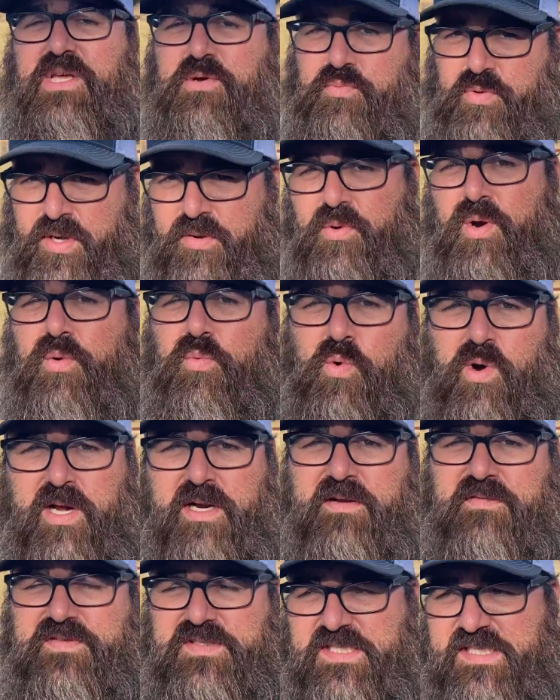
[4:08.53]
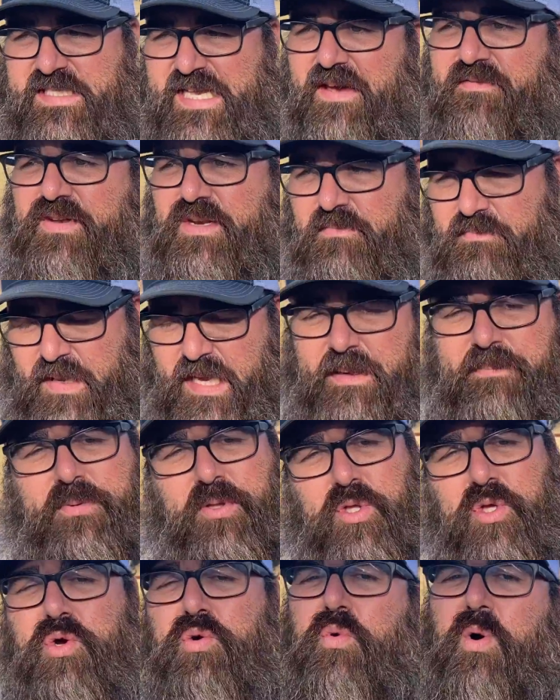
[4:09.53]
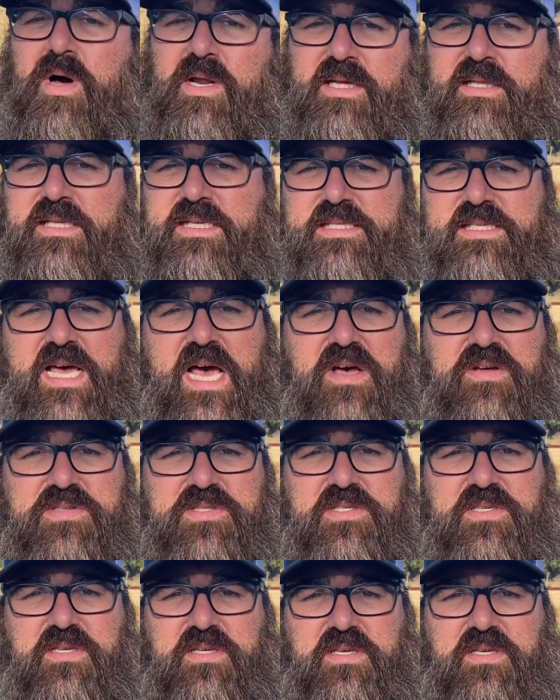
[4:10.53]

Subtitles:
we were one of 7 people who wanted this house.